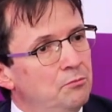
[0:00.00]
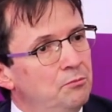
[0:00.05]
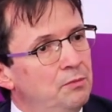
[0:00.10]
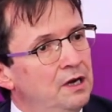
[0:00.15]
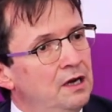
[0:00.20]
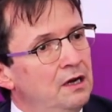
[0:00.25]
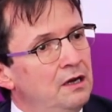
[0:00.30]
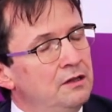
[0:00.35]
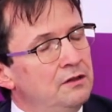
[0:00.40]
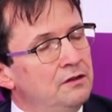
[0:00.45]

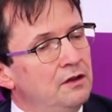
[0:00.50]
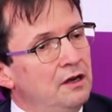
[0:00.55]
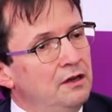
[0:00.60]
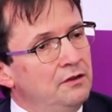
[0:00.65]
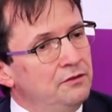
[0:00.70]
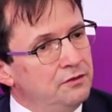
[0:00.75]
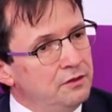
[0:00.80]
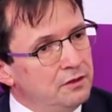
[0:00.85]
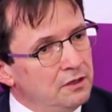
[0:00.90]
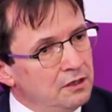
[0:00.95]
But
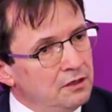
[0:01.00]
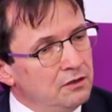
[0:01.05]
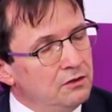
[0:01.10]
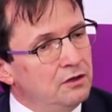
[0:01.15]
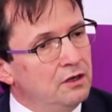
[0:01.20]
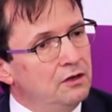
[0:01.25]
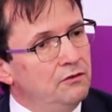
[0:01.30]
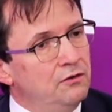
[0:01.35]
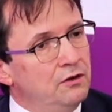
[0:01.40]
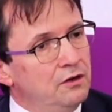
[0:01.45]
I
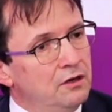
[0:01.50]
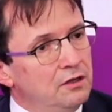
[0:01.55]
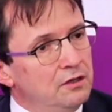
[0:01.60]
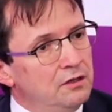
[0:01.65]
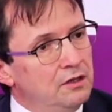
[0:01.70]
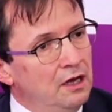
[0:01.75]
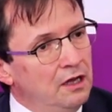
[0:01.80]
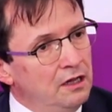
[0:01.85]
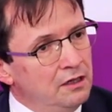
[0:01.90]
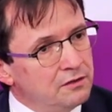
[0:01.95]
think
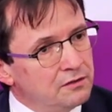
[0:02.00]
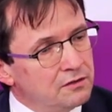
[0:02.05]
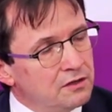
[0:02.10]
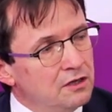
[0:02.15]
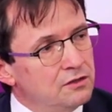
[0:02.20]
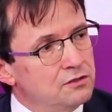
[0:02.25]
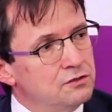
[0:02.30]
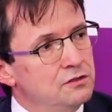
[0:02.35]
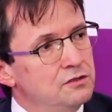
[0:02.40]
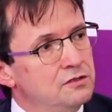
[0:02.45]

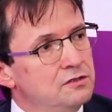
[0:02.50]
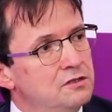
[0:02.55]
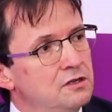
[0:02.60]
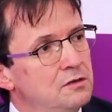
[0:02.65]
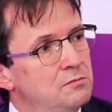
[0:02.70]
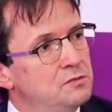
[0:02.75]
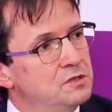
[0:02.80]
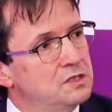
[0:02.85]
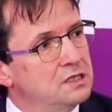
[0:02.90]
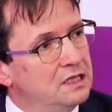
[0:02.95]
healthcare
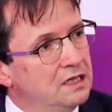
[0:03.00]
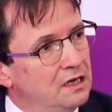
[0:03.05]
systems,